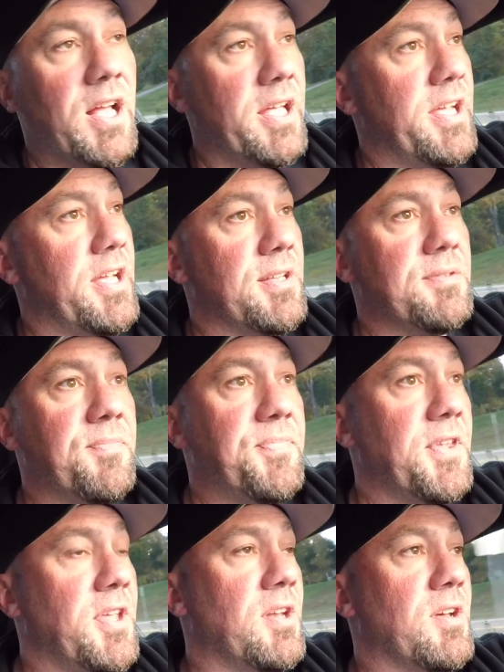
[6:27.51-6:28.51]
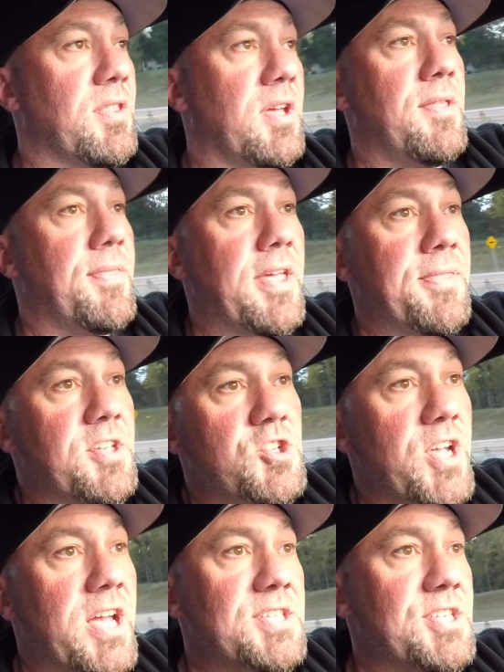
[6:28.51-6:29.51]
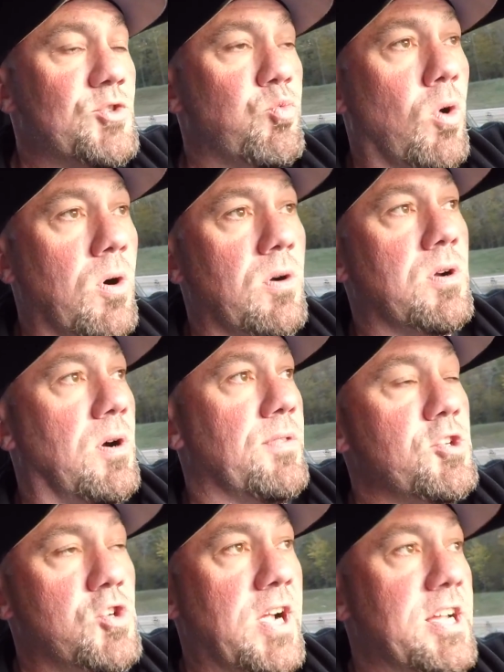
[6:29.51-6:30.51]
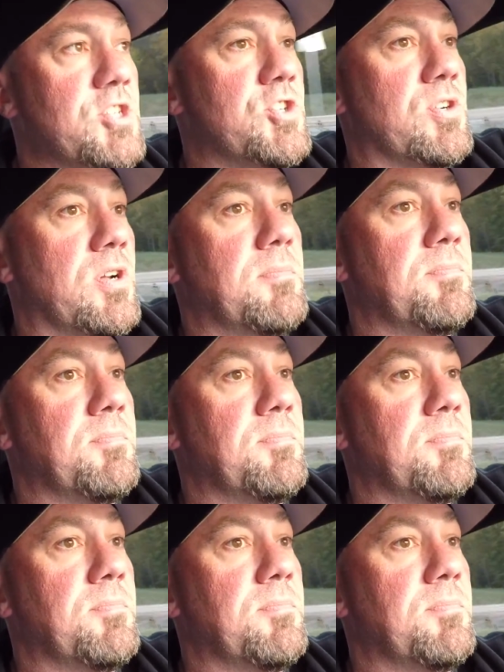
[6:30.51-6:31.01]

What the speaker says: and then the chassis work on the drag strip,